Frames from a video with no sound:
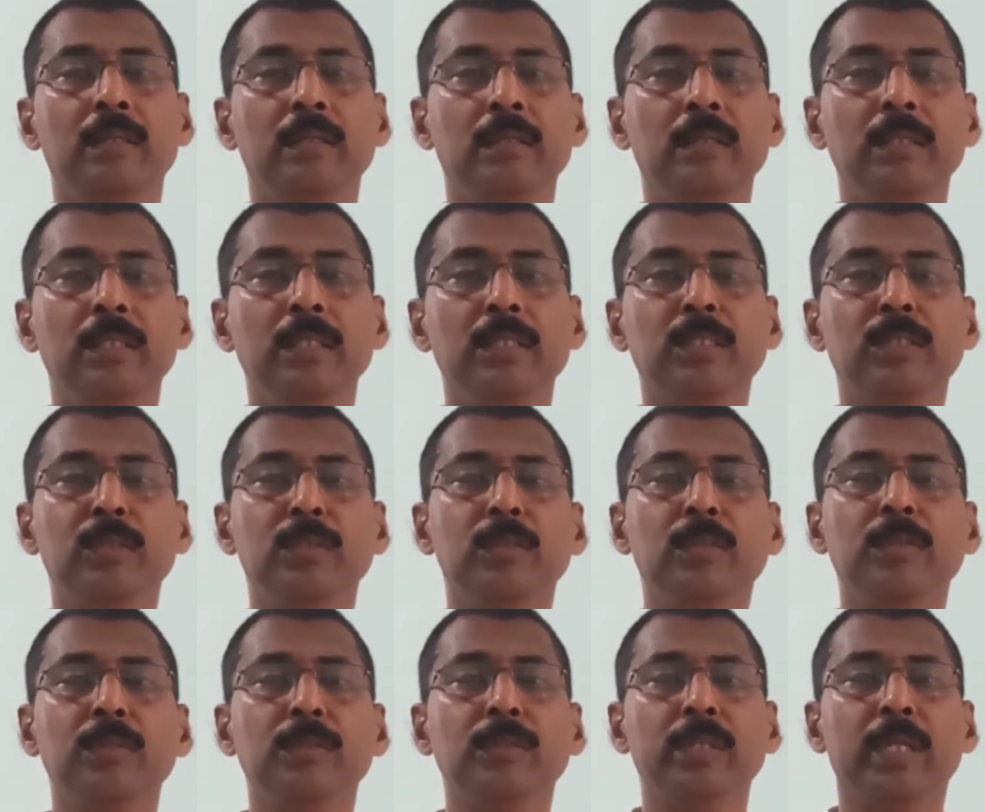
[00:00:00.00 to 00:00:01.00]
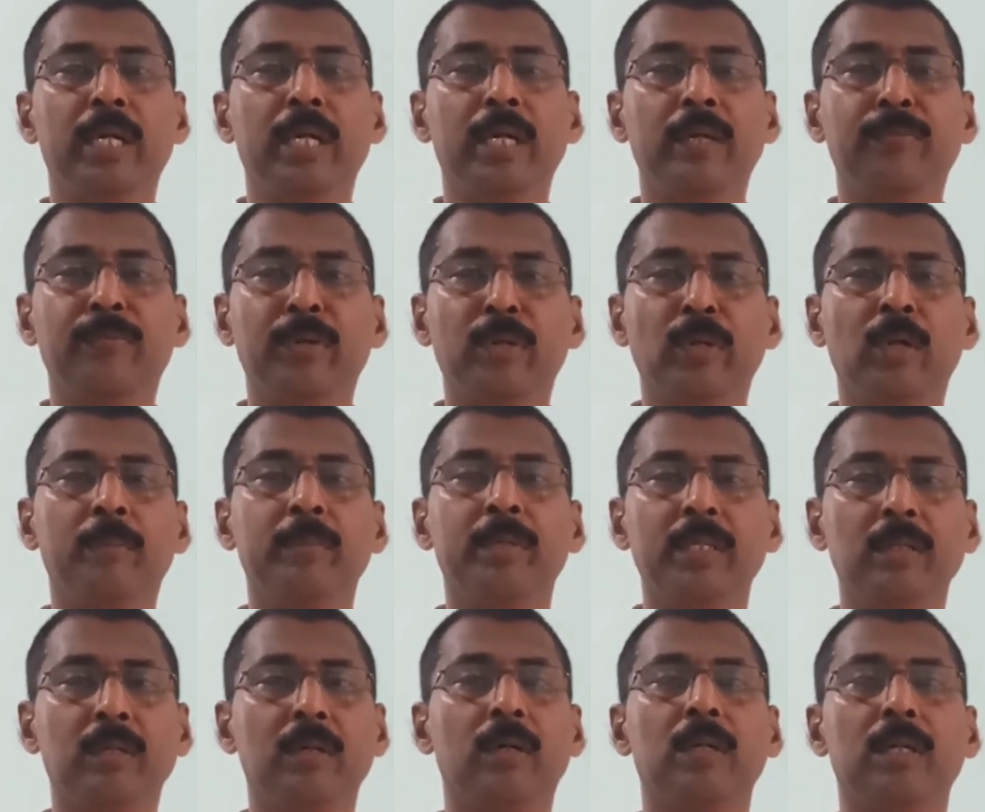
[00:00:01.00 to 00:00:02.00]
is due to a
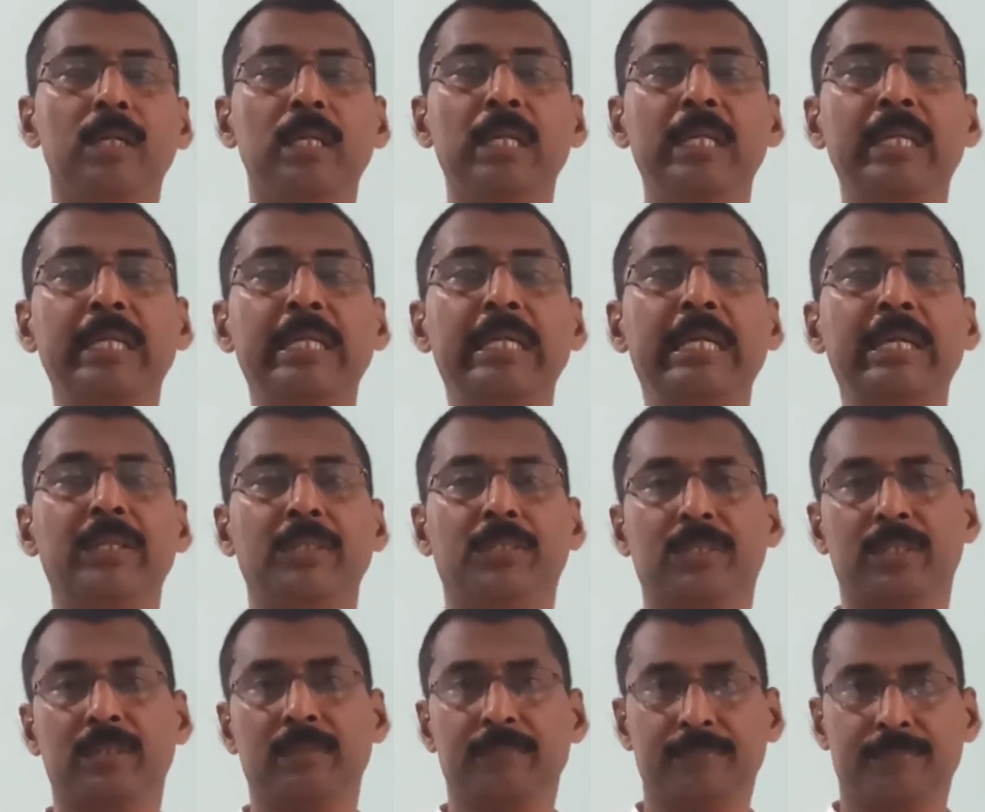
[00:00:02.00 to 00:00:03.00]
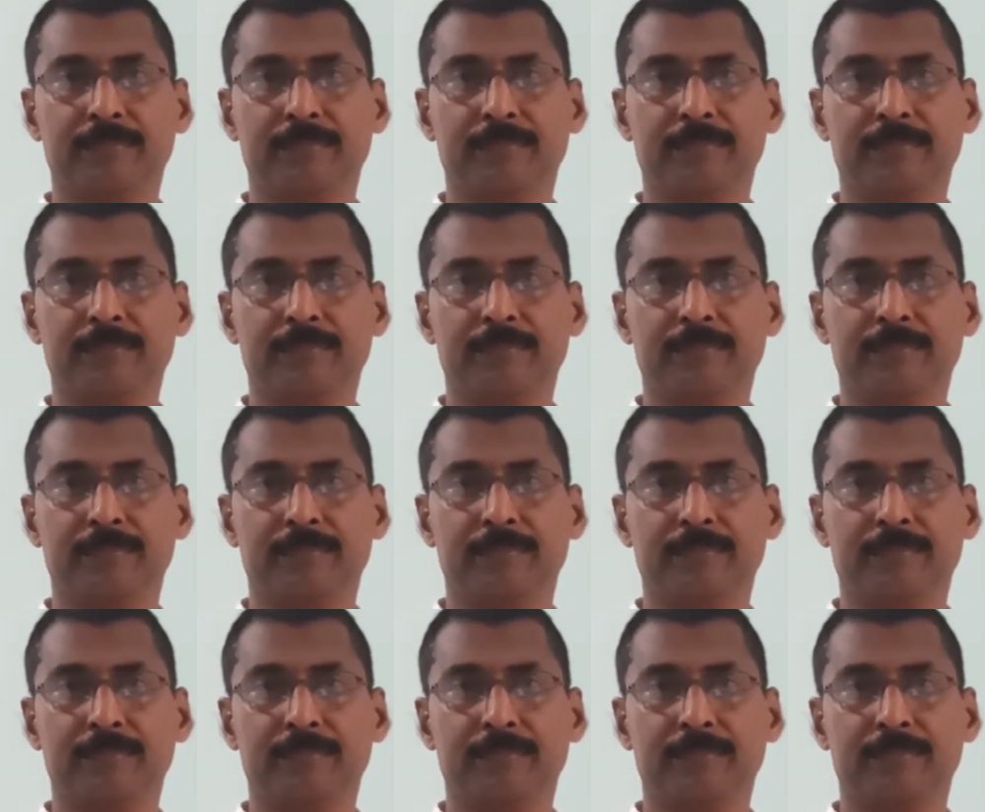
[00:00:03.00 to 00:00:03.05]
phenomenon called a linkage.